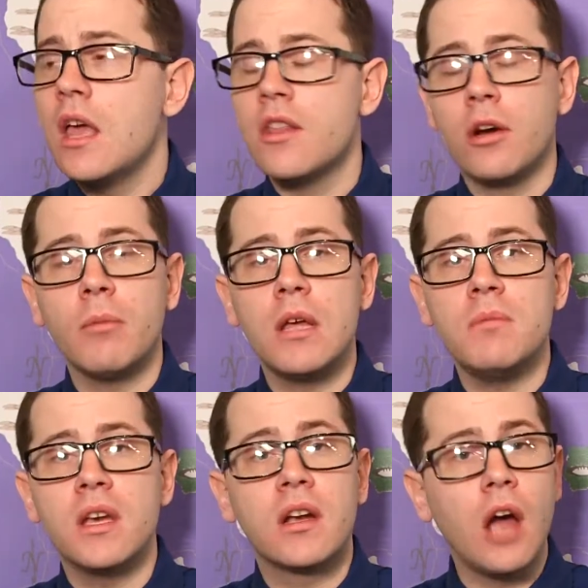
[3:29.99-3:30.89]
There might
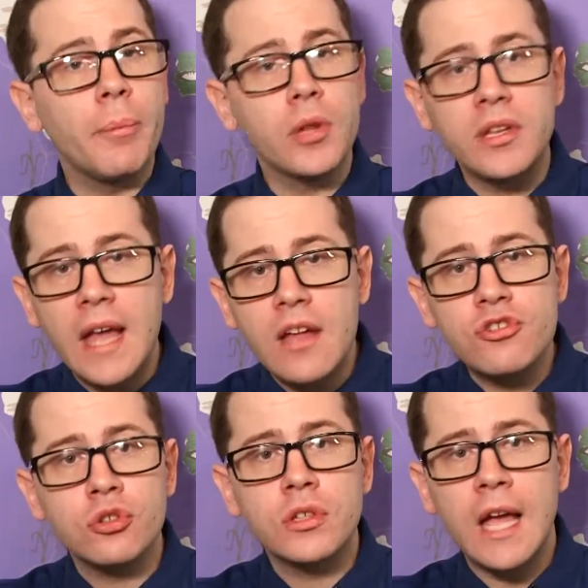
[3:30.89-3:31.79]
be a couple of
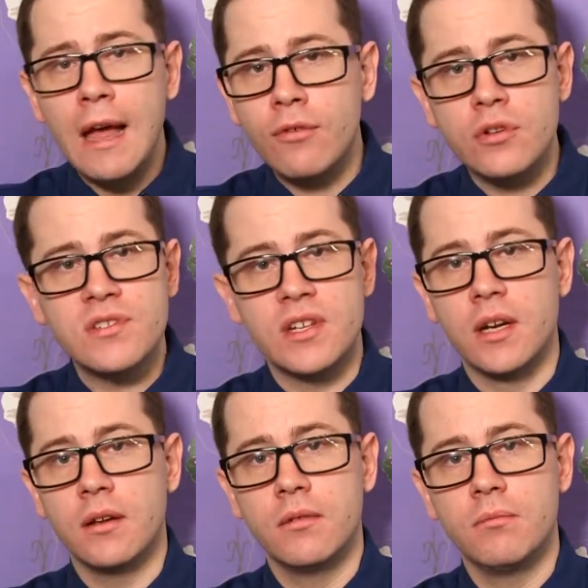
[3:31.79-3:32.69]
natural caverns in
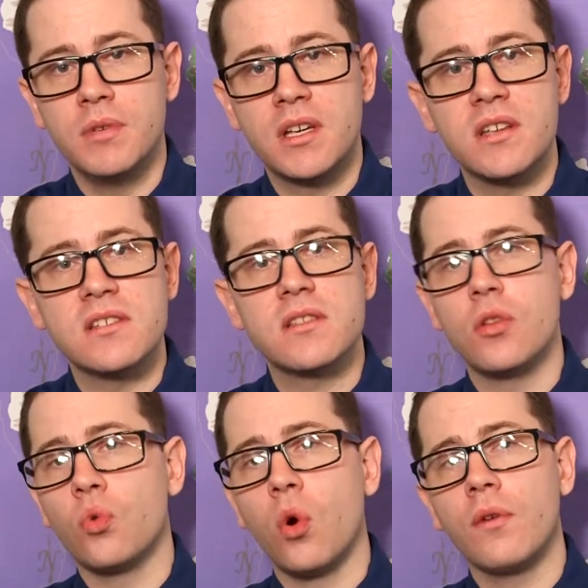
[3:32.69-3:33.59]
it because the
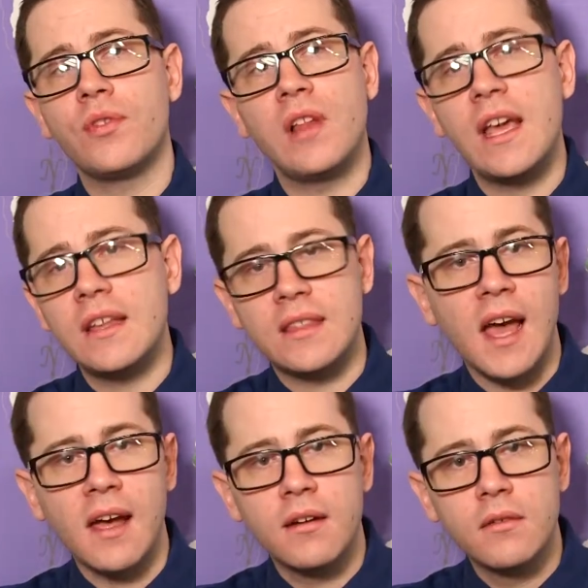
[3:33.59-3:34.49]
dwarves like that.